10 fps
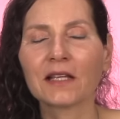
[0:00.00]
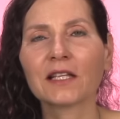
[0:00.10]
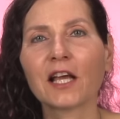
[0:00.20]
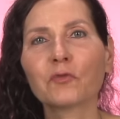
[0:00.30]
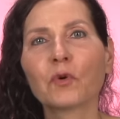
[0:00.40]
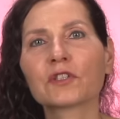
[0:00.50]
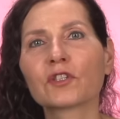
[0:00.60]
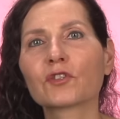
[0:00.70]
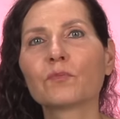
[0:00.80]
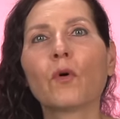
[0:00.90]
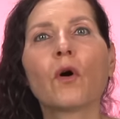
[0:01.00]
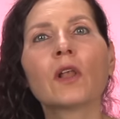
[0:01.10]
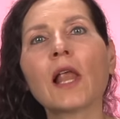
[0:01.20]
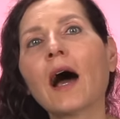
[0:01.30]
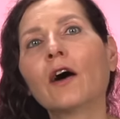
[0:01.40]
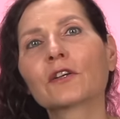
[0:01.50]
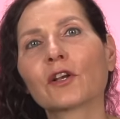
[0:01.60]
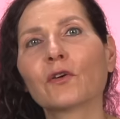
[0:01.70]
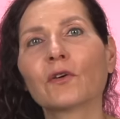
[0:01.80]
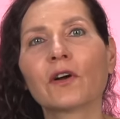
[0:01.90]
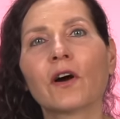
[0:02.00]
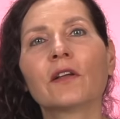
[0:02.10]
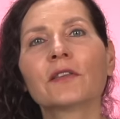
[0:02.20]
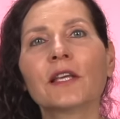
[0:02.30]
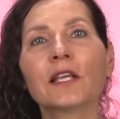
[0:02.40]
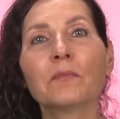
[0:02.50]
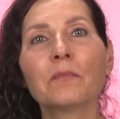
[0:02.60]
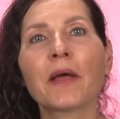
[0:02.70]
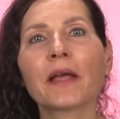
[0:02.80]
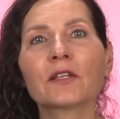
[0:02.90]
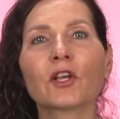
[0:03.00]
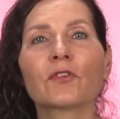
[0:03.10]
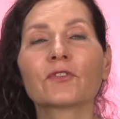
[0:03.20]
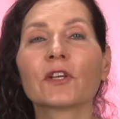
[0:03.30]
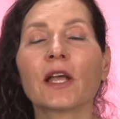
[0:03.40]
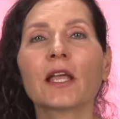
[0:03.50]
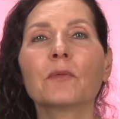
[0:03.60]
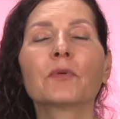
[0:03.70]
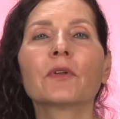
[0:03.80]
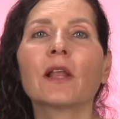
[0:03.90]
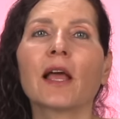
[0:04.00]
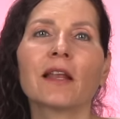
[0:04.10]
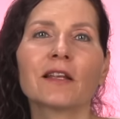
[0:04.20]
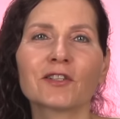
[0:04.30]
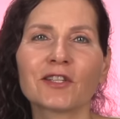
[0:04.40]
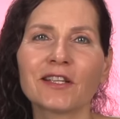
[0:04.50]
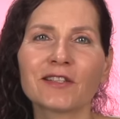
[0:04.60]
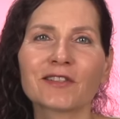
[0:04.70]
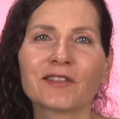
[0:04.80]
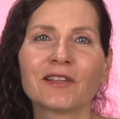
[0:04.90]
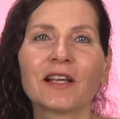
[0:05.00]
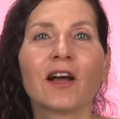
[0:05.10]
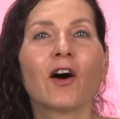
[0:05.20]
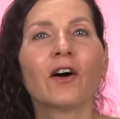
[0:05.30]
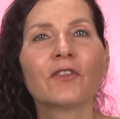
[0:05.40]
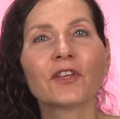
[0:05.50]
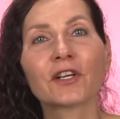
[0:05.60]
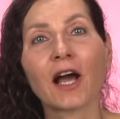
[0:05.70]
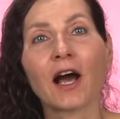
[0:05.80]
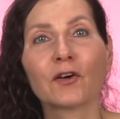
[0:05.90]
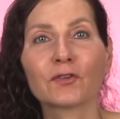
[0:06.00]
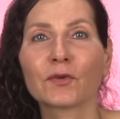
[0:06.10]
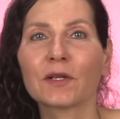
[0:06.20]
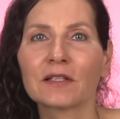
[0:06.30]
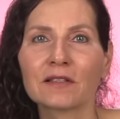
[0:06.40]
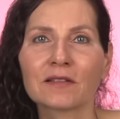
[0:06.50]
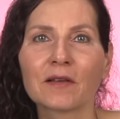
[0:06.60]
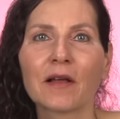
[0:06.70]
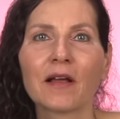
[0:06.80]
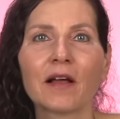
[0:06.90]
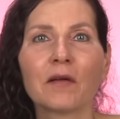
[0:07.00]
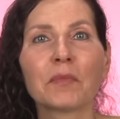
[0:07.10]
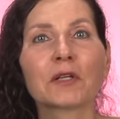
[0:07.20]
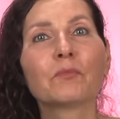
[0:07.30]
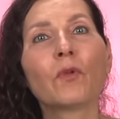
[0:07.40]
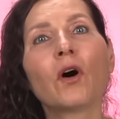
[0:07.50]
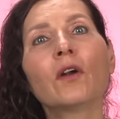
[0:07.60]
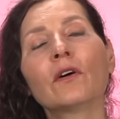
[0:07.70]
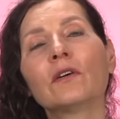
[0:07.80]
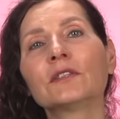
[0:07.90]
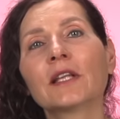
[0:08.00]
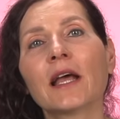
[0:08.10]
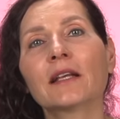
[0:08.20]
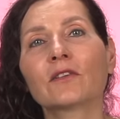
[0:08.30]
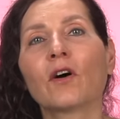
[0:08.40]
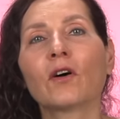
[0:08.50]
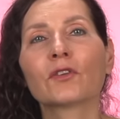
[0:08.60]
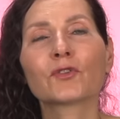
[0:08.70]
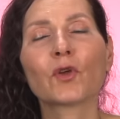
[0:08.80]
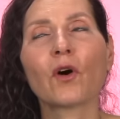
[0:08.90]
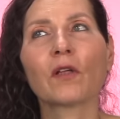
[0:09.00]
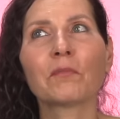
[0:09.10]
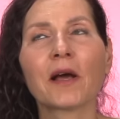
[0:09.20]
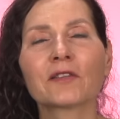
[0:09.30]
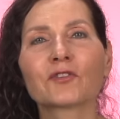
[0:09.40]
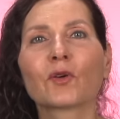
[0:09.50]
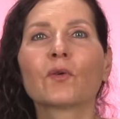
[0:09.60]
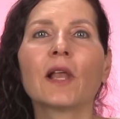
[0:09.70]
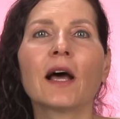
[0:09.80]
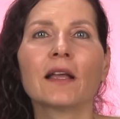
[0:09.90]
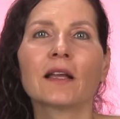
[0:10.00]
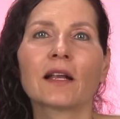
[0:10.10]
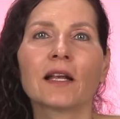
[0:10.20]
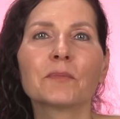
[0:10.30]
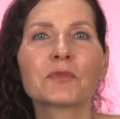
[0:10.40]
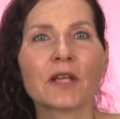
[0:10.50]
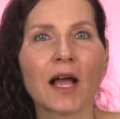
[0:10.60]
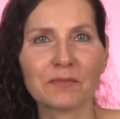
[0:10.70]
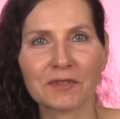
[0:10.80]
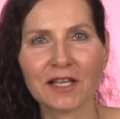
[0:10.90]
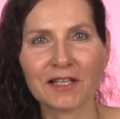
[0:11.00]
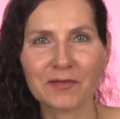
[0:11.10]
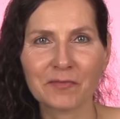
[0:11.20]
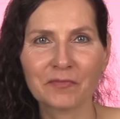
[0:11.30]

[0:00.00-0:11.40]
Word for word: That was a small outlook on the impact of the April energies on the countries, but more on that also on my solar eclipse update.